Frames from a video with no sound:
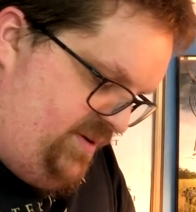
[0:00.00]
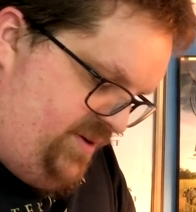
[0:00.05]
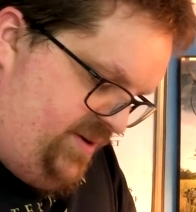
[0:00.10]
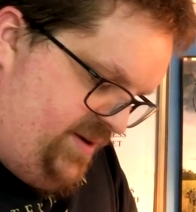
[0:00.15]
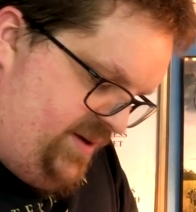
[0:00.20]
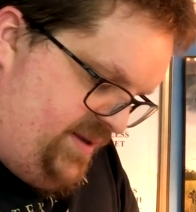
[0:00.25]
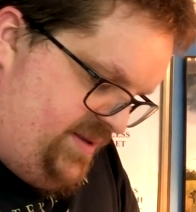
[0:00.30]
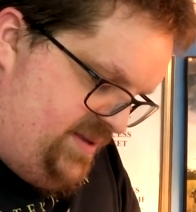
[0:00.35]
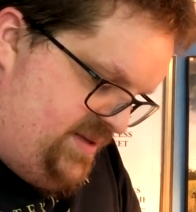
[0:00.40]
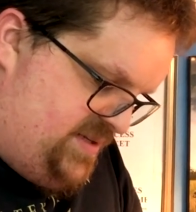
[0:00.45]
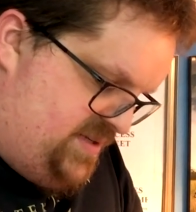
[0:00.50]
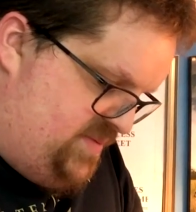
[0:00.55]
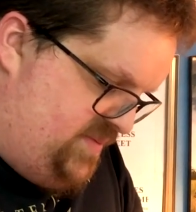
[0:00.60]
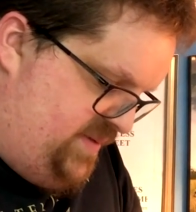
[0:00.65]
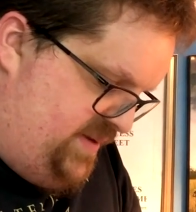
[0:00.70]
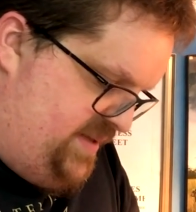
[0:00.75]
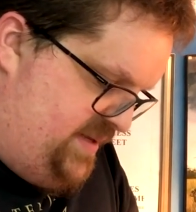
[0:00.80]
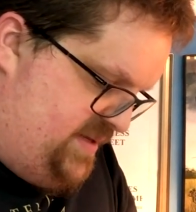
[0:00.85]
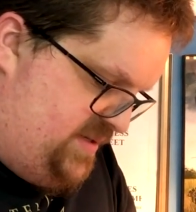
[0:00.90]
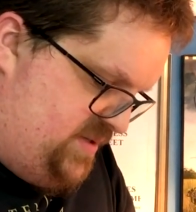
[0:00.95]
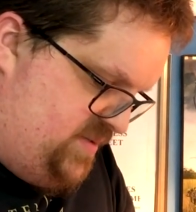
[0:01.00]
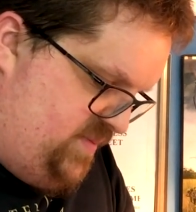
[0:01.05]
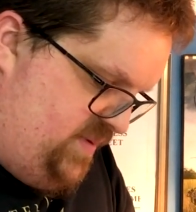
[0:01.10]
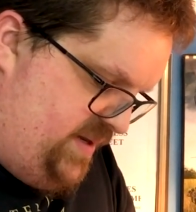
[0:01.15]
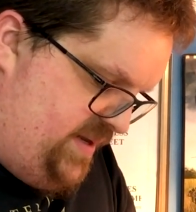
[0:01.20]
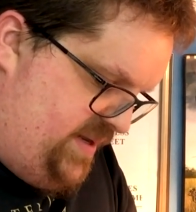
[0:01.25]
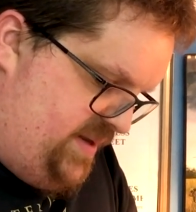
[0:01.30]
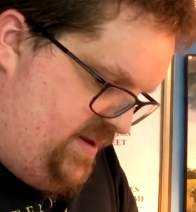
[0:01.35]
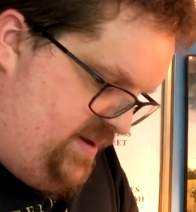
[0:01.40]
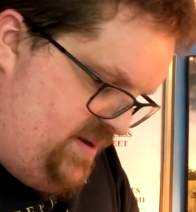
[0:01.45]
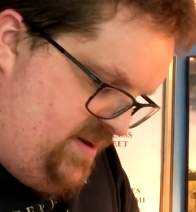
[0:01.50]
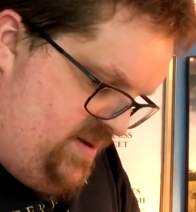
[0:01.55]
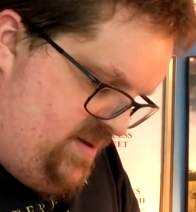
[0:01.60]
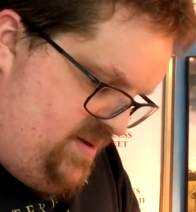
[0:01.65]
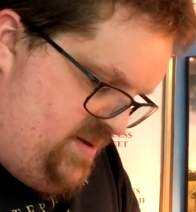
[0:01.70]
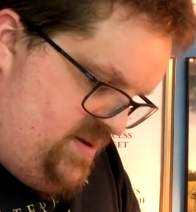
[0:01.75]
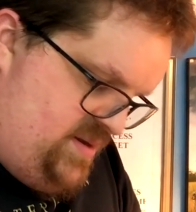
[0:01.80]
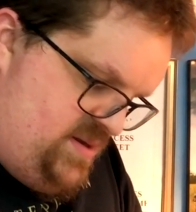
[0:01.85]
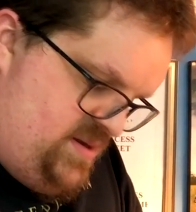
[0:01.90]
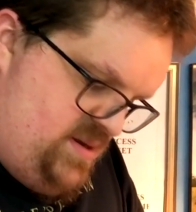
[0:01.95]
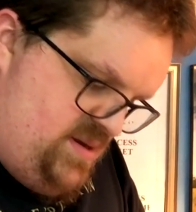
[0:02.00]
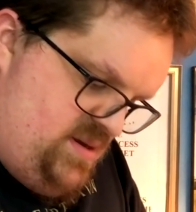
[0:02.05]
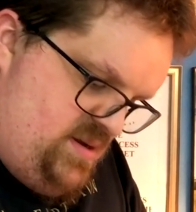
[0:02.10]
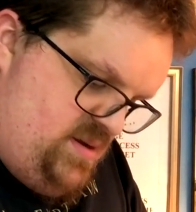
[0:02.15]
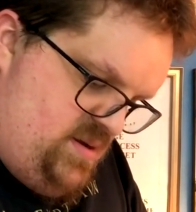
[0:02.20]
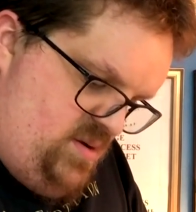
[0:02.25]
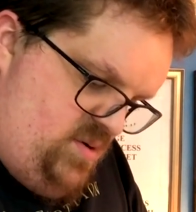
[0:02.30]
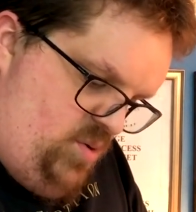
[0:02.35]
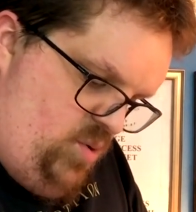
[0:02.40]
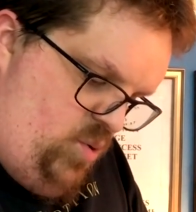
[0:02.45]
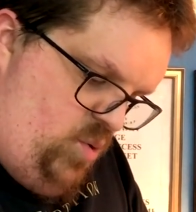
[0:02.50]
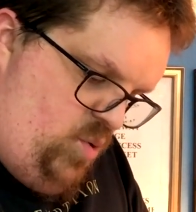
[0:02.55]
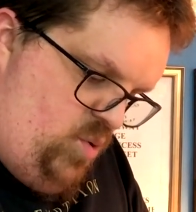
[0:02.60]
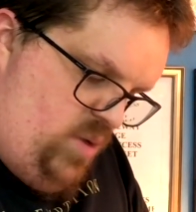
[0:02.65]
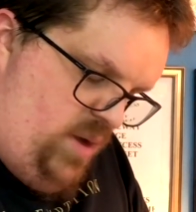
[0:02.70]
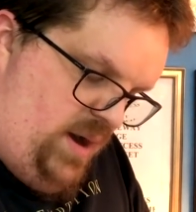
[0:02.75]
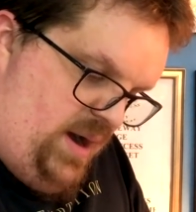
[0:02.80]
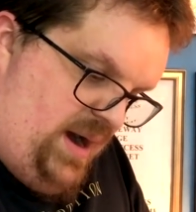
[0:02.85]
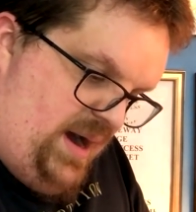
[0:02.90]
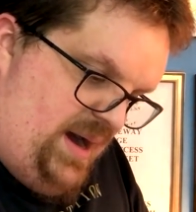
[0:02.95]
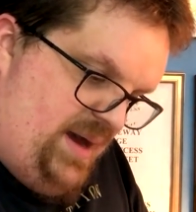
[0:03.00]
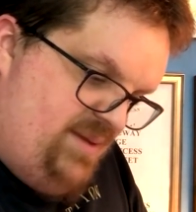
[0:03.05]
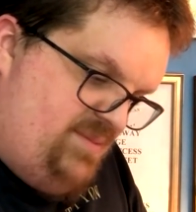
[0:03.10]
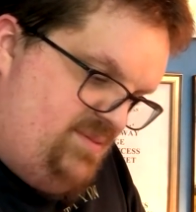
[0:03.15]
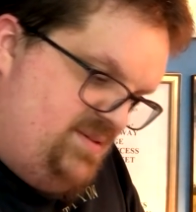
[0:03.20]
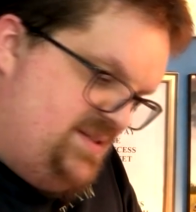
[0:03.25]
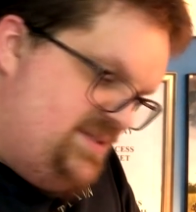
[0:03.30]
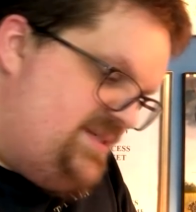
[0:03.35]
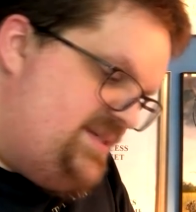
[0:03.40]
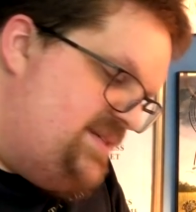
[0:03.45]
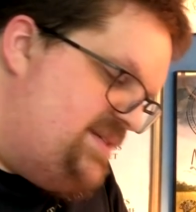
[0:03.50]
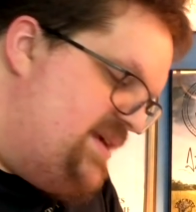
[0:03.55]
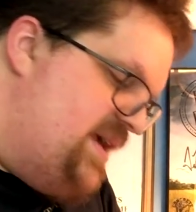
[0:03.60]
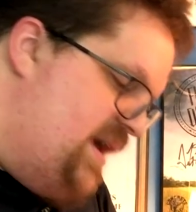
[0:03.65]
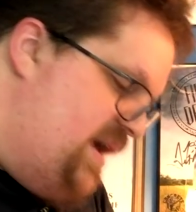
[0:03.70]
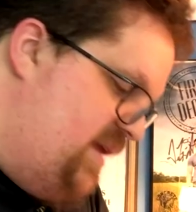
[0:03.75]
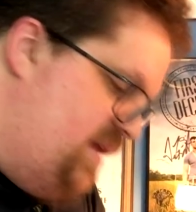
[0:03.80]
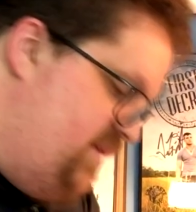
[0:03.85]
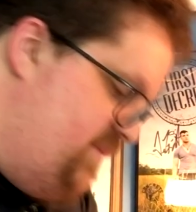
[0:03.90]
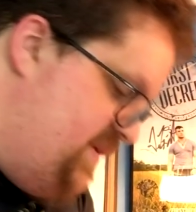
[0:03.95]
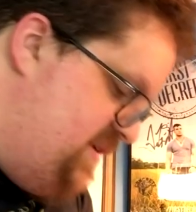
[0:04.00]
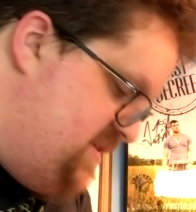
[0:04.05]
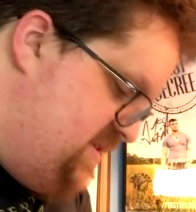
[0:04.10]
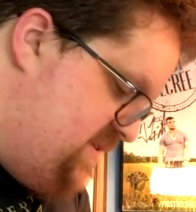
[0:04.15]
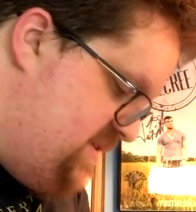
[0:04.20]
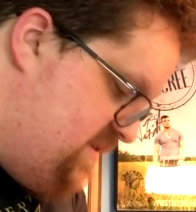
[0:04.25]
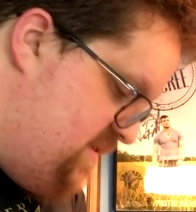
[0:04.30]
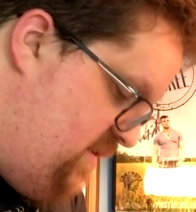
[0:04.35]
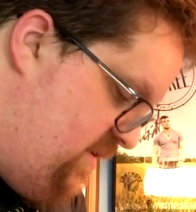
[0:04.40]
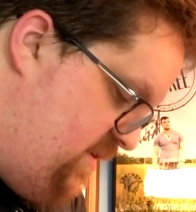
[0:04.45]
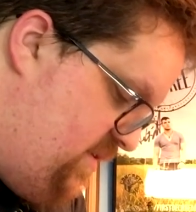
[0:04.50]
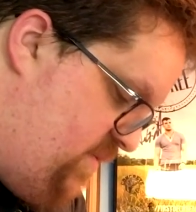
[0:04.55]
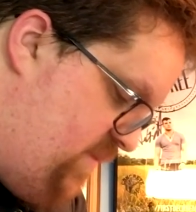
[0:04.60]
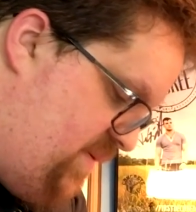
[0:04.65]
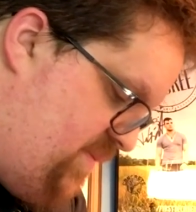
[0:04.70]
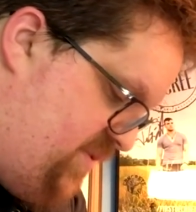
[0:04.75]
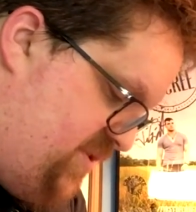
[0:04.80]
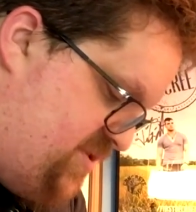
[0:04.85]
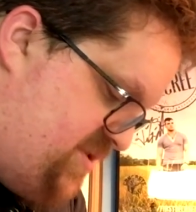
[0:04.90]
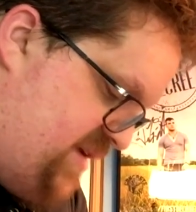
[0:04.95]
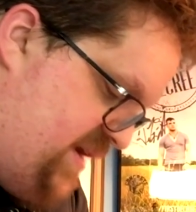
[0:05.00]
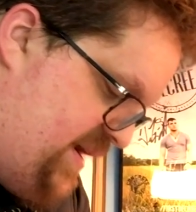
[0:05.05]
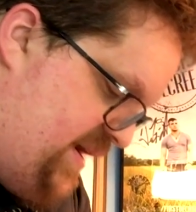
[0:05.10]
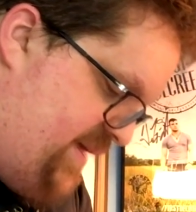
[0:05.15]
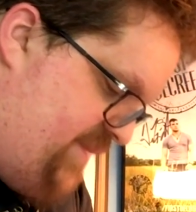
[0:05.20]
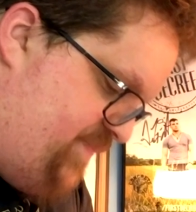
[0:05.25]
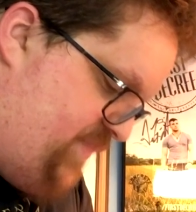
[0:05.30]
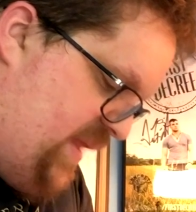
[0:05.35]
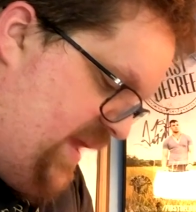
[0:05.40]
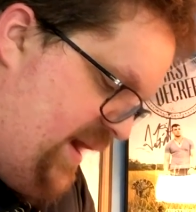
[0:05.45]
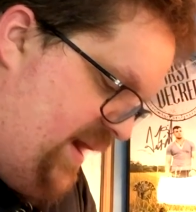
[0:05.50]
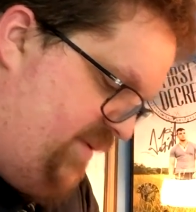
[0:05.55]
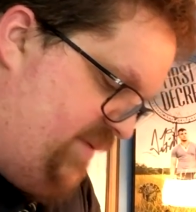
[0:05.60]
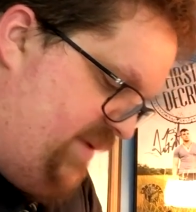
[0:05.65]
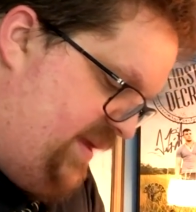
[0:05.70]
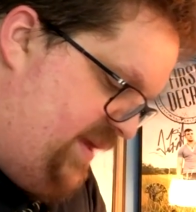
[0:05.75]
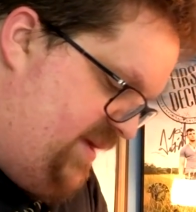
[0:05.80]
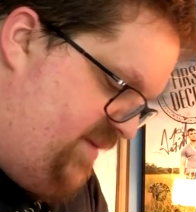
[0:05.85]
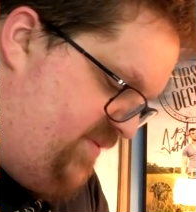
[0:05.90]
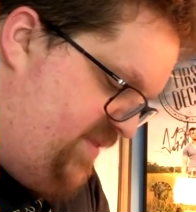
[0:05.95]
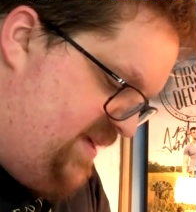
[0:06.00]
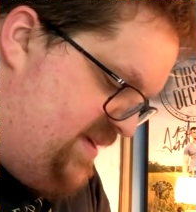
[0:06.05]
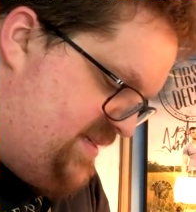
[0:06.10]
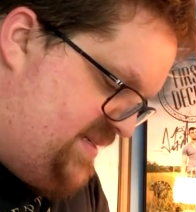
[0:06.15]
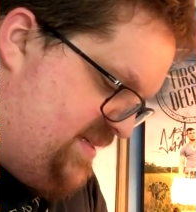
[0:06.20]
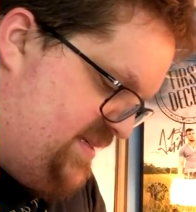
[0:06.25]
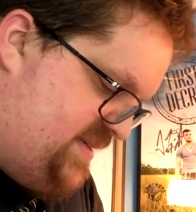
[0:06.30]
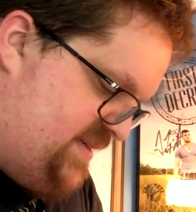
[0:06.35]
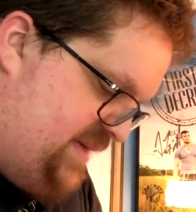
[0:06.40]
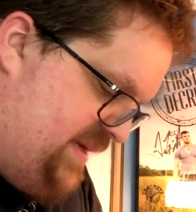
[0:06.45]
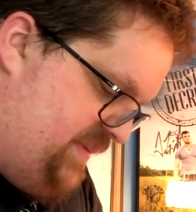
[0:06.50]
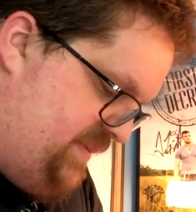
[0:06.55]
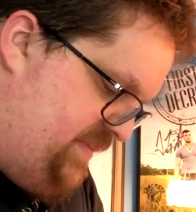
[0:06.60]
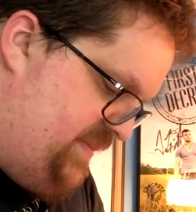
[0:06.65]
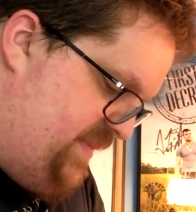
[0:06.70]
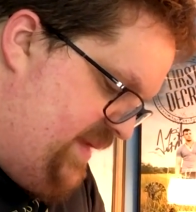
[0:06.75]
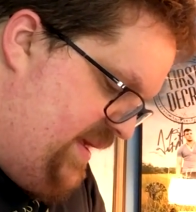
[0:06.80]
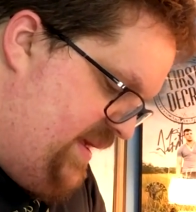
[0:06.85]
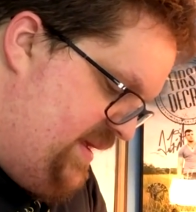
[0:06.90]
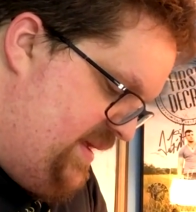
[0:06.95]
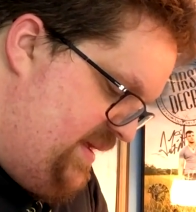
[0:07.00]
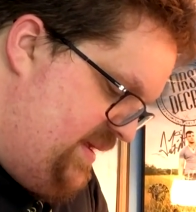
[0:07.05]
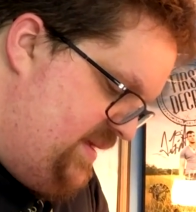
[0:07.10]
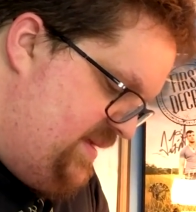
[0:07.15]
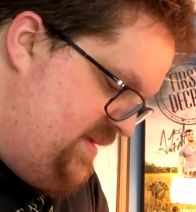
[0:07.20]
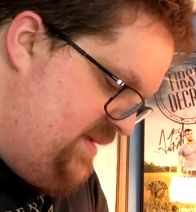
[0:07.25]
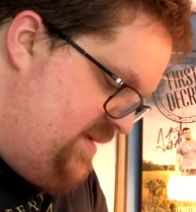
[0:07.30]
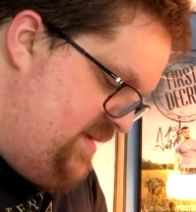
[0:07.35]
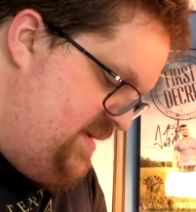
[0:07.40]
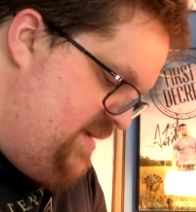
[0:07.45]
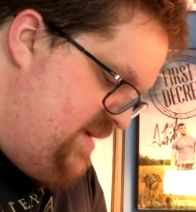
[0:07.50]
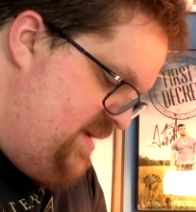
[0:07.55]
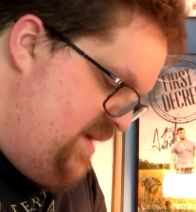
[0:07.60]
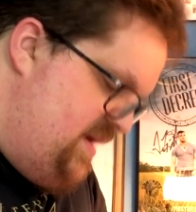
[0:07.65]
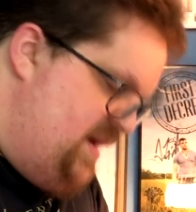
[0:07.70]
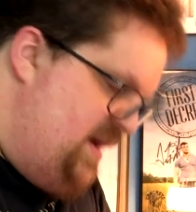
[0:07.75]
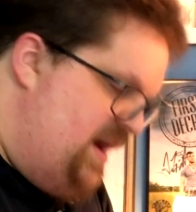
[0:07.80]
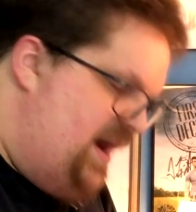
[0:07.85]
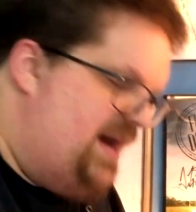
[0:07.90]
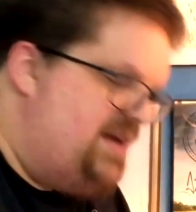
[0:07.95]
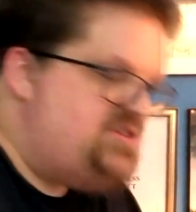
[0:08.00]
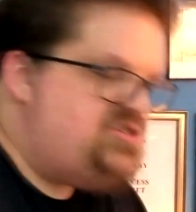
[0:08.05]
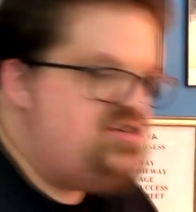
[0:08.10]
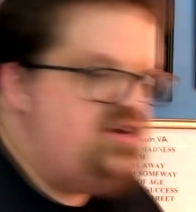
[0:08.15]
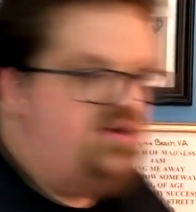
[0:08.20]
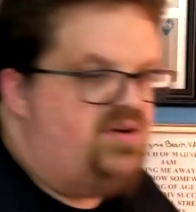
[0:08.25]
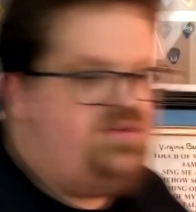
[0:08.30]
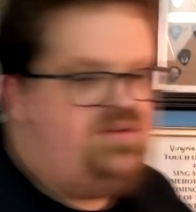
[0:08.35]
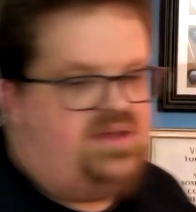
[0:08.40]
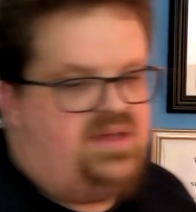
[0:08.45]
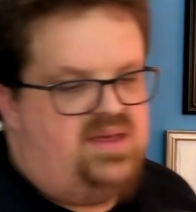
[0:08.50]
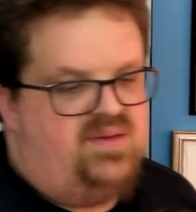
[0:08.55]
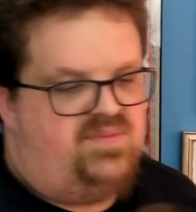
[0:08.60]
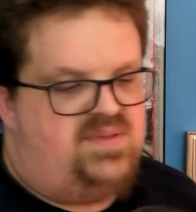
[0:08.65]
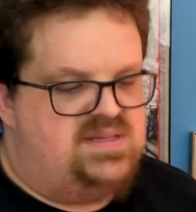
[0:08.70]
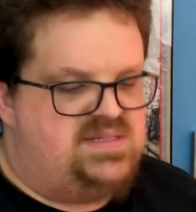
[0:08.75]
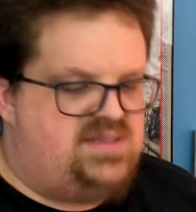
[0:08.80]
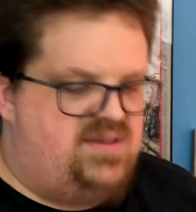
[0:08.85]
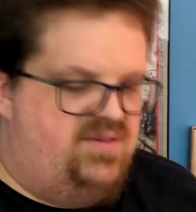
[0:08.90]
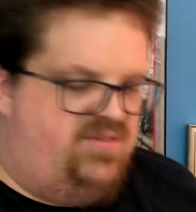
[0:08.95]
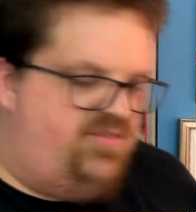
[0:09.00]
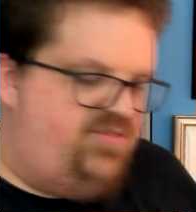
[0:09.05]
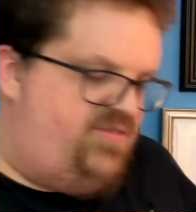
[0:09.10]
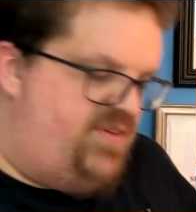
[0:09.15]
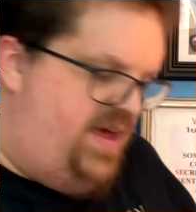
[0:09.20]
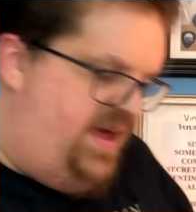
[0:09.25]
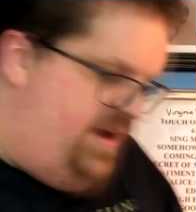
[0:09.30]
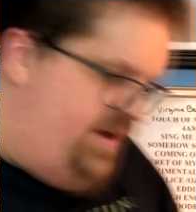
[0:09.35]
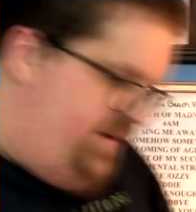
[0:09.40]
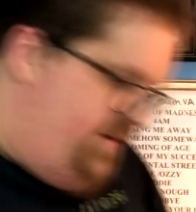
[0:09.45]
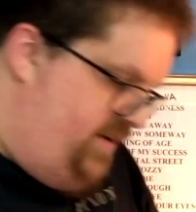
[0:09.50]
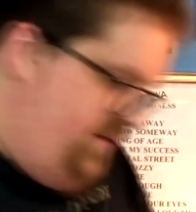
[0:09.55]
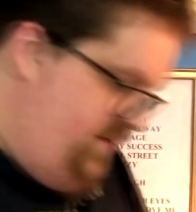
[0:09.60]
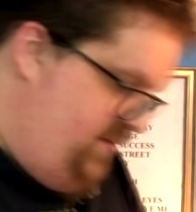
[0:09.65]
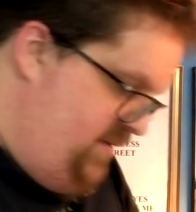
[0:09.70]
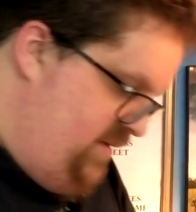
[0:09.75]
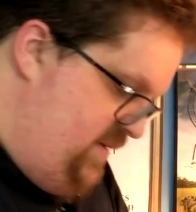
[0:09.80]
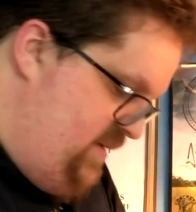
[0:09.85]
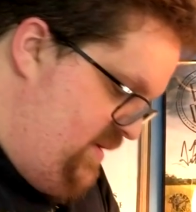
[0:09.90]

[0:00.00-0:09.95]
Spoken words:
good on this one. This one, I would say, let me just look one more time. I would give this, I struggle to give this a fair,